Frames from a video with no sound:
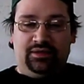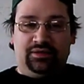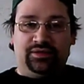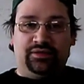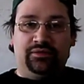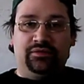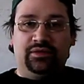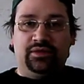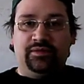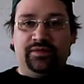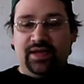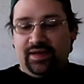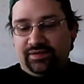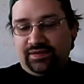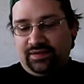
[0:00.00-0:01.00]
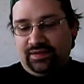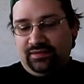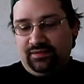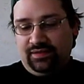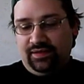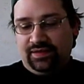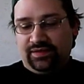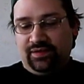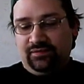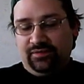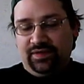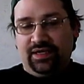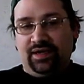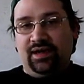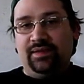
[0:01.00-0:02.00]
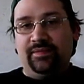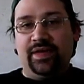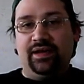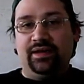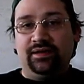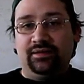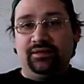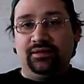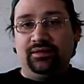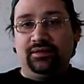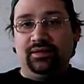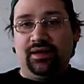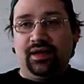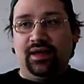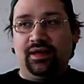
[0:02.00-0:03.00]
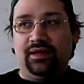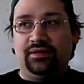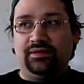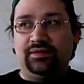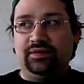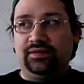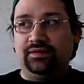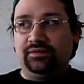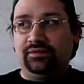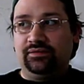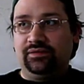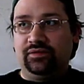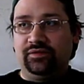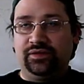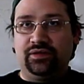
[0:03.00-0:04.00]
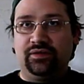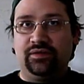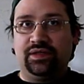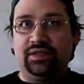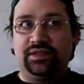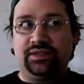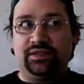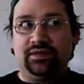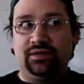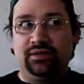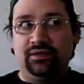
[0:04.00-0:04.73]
So you've announced the Assault, Recon, and Medic, and you've shown us